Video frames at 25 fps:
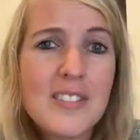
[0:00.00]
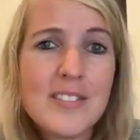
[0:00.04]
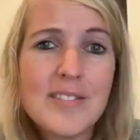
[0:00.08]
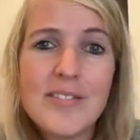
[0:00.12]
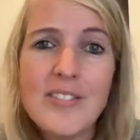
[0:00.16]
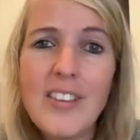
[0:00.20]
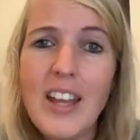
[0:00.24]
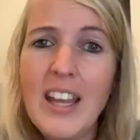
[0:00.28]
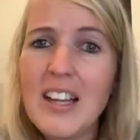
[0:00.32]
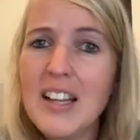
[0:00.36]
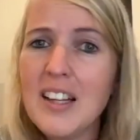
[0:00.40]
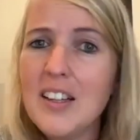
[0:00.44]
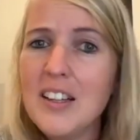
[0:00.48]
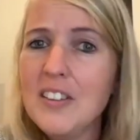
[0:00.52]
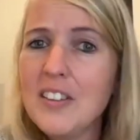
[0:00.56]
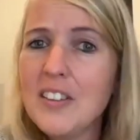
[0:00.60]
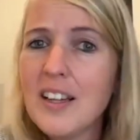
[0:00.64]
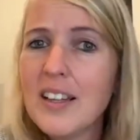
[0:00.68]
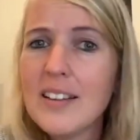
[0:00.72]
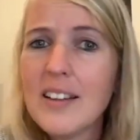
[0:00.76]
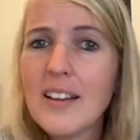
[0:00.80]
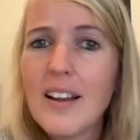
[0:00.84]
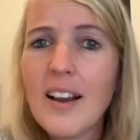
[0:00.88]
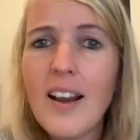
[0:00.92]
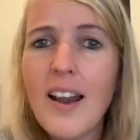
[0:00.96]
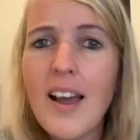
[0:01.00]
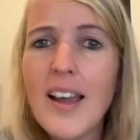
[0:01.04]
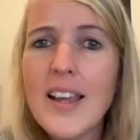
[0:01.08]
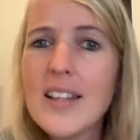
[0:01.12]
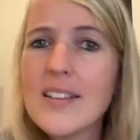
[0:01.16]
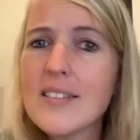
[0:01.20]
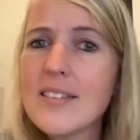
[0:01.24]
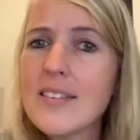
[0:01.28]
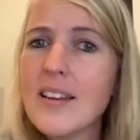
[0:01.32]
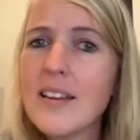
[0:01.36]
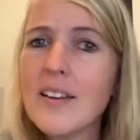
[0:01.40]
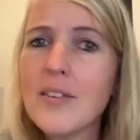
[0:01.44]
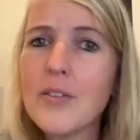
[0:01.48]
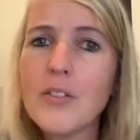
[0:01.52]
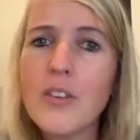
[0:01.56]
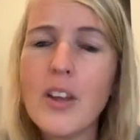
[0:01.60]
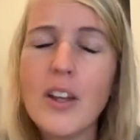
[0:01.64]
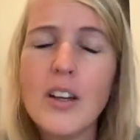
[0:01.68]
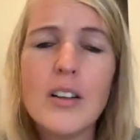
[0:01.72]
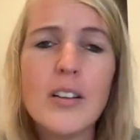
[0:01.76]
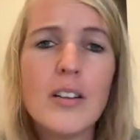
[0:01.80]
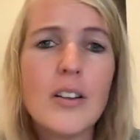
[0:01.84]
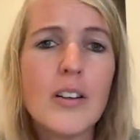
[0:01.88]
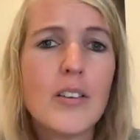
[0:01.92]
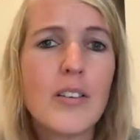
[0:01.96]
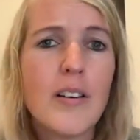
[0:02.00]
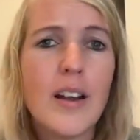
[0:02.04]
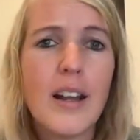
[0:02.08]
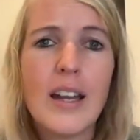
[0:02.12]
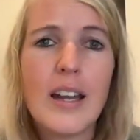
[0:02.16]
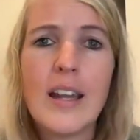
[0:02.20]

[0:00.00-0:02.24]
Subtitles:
Take a look at the clients that have done it already.